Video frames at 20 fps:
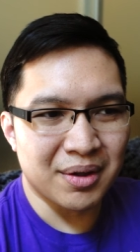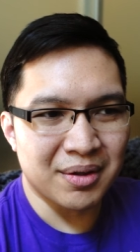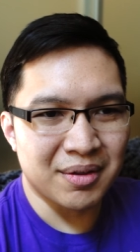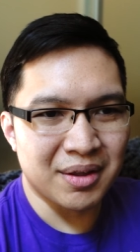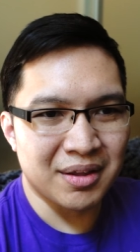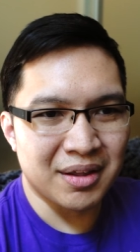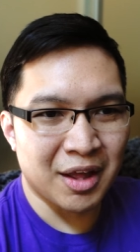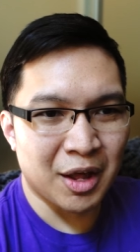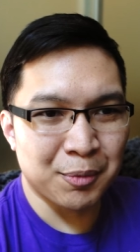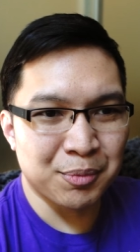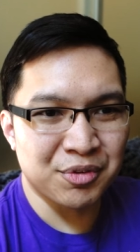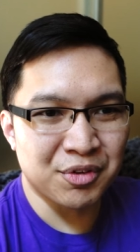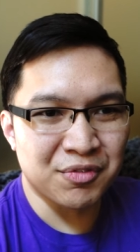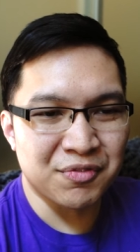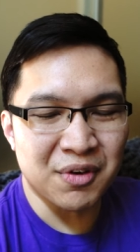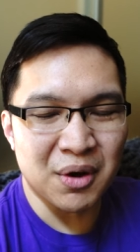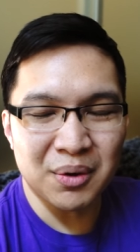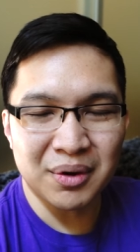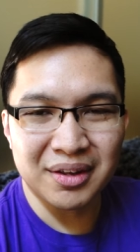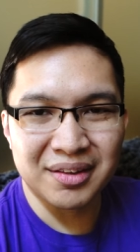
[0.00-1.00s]
it, it helps you
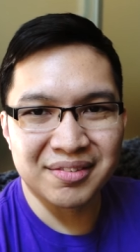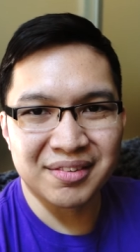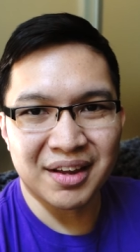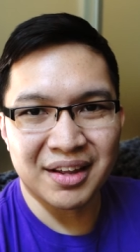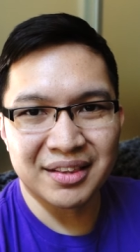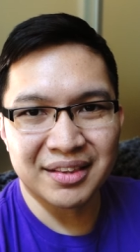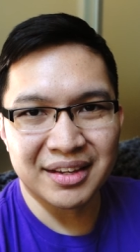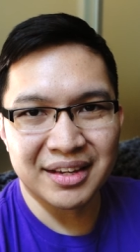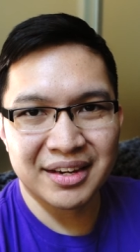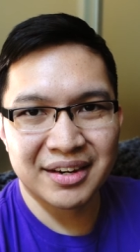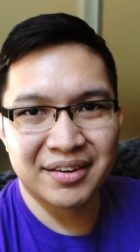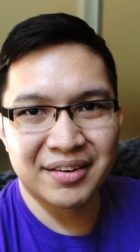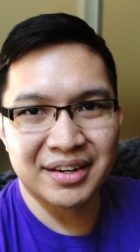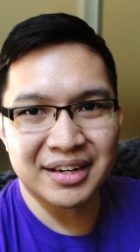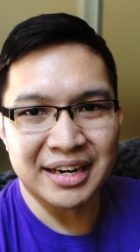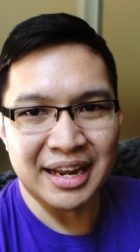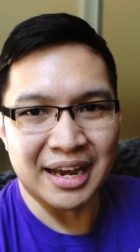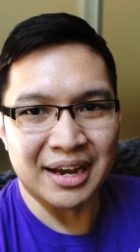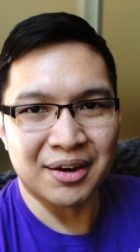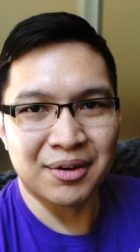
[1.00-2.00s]
focus on the here
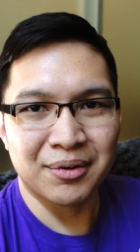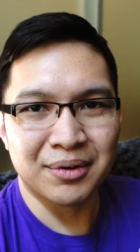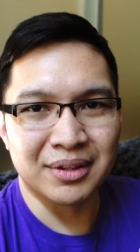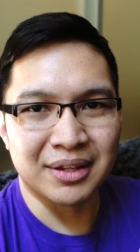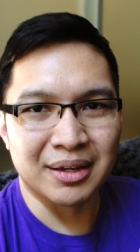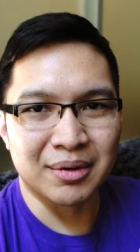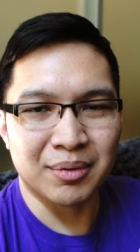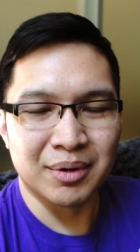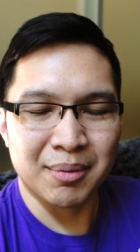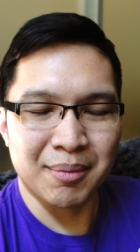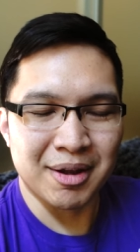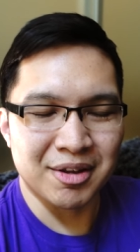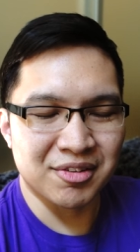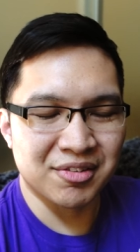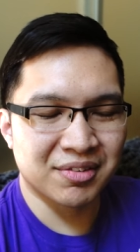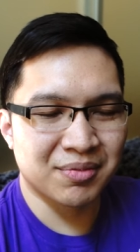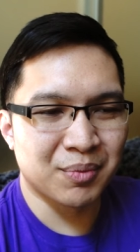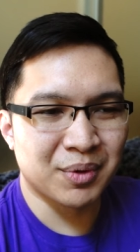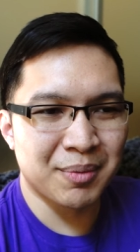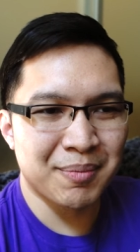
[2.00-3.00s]
and now and like what am I
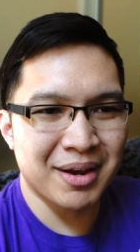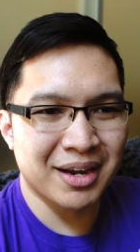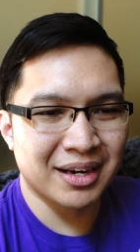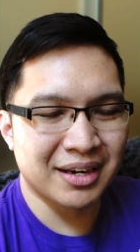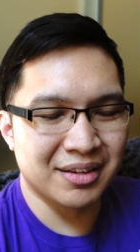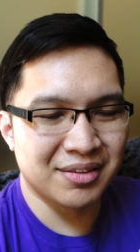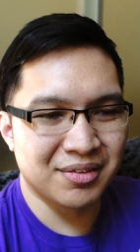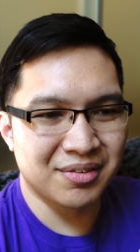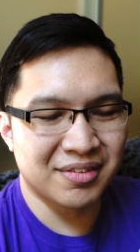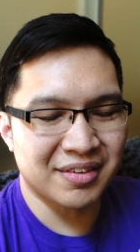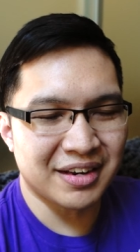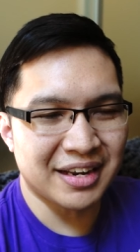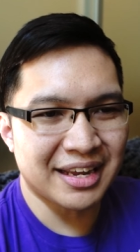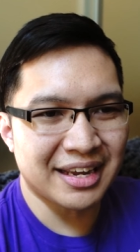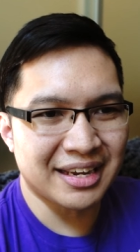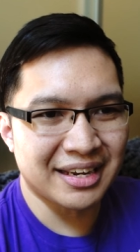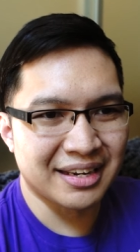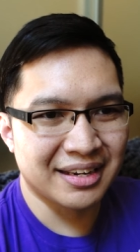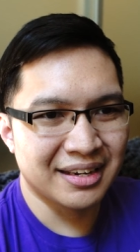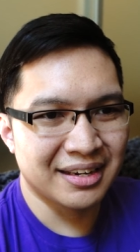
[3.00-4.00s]
just what am I going to do
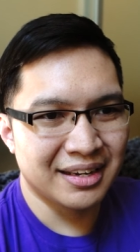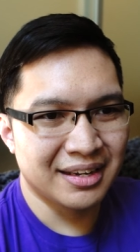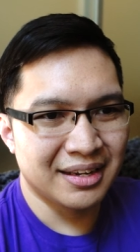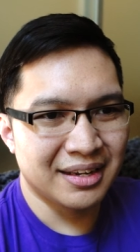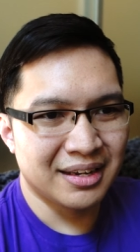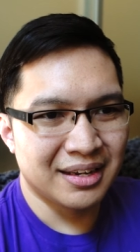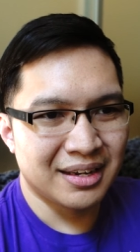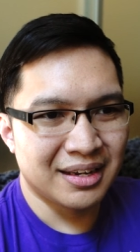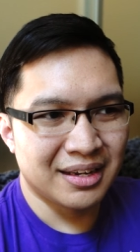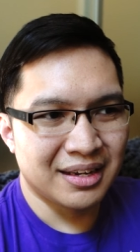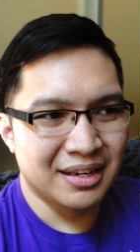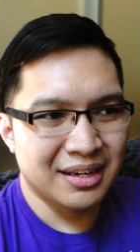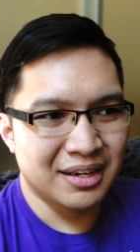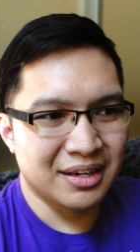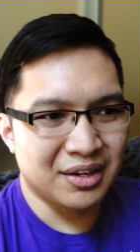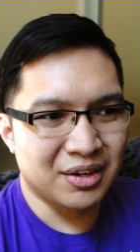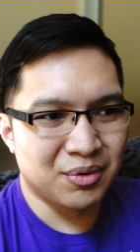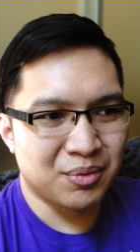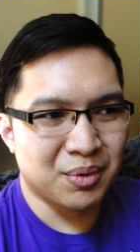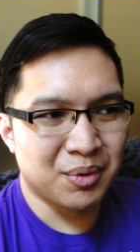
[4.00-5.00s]
today?
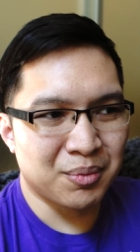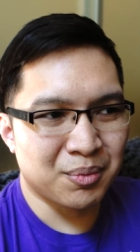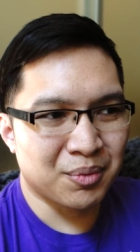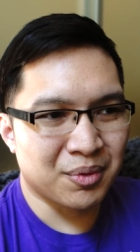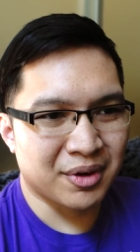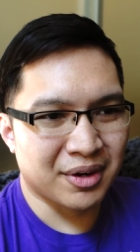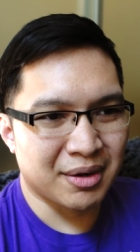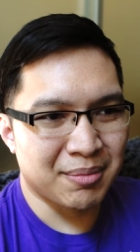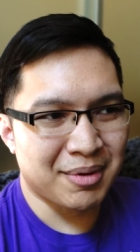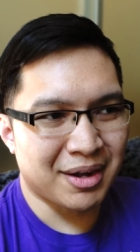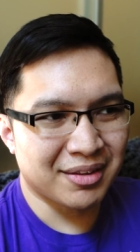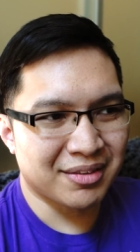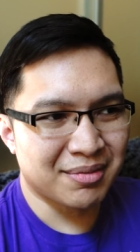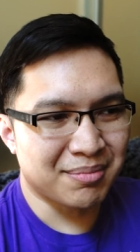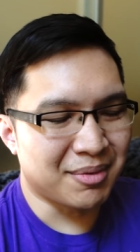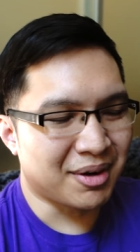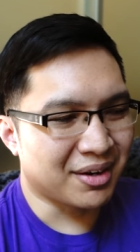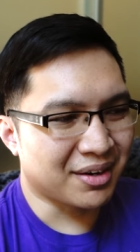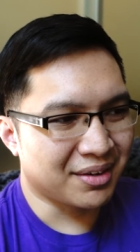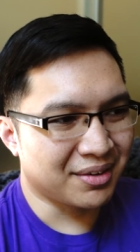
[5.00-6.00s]
You know, won't worry about
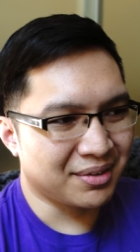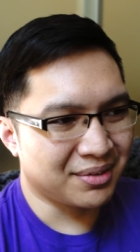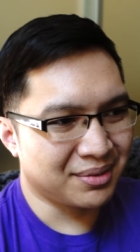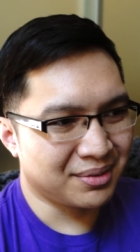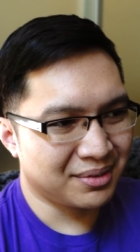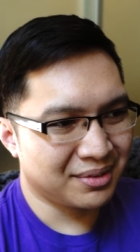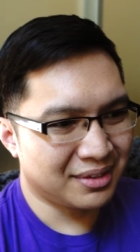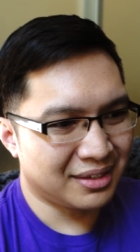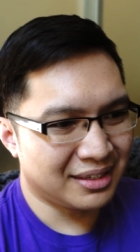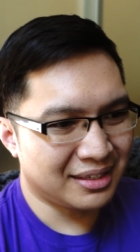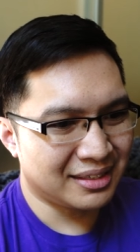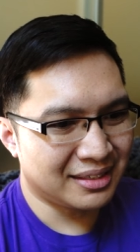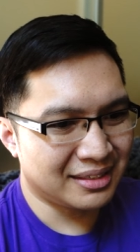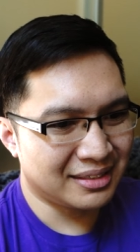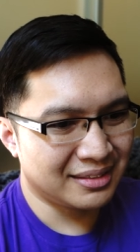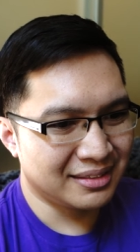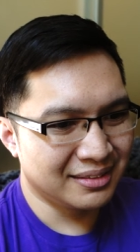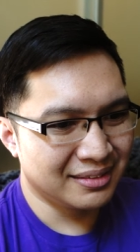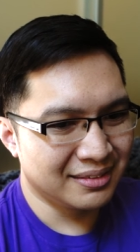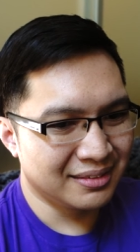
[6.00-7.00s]
tomorrow,
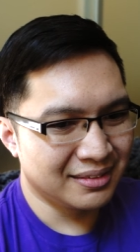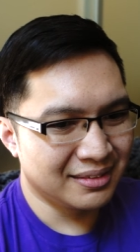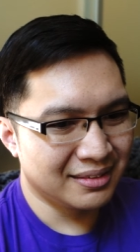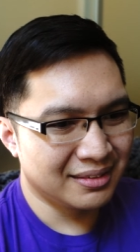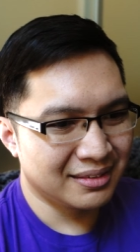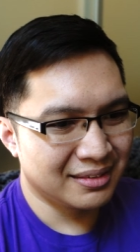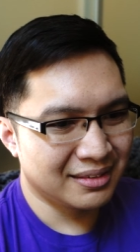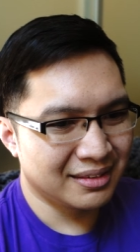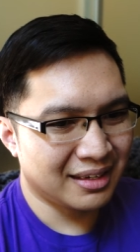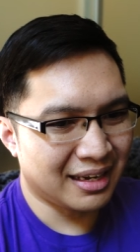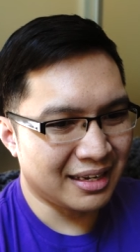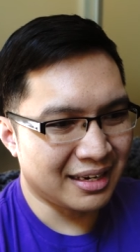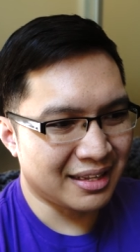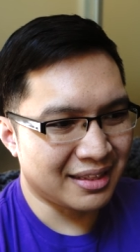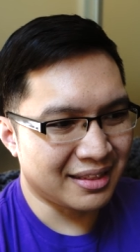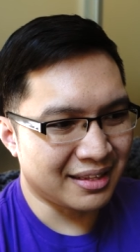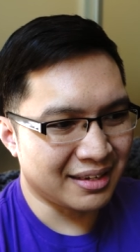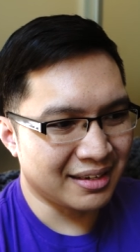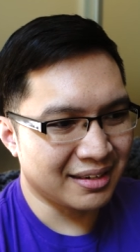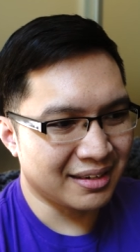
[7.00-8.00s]
uh, kind
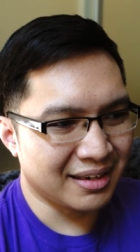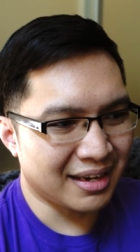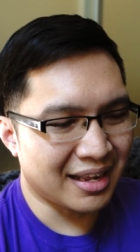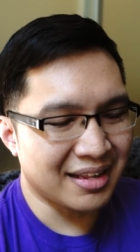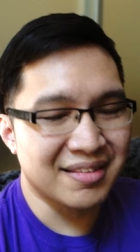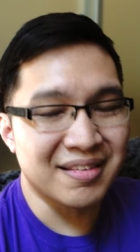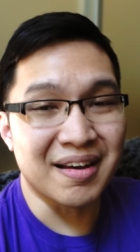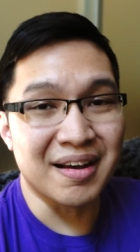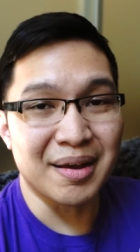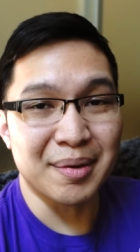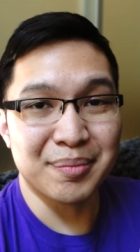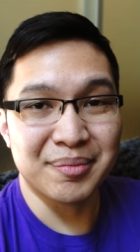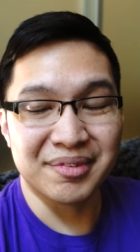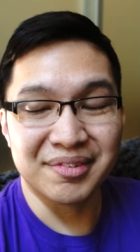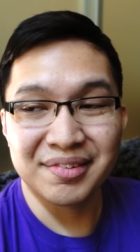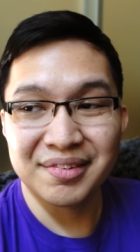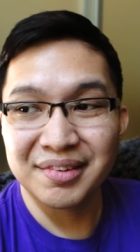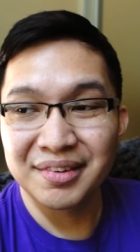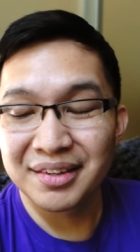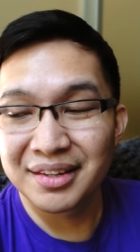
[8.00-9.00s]
of thing at
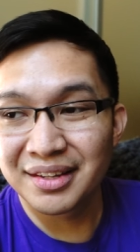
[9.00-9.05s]
times.